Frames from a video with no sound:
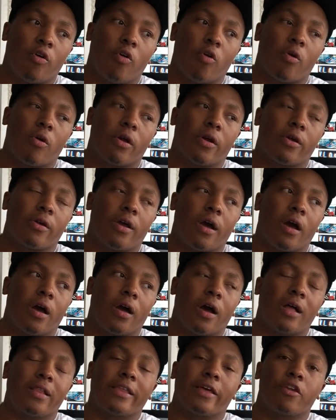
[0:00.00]
or
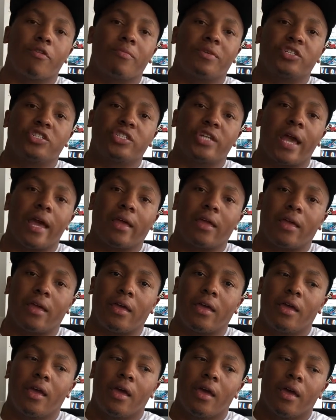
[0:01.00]
uh, a Letterman's
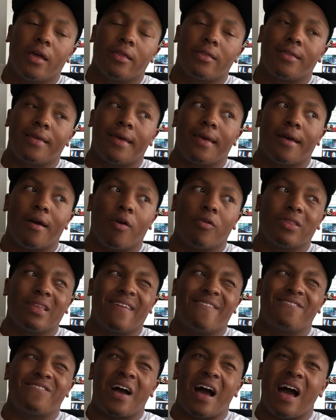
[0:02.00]
jacket that only
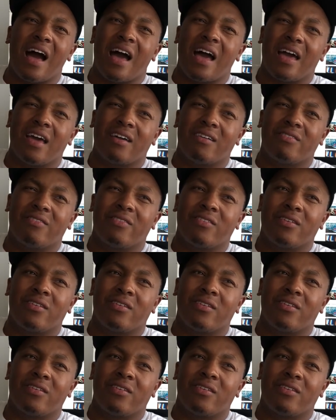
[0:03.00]
five,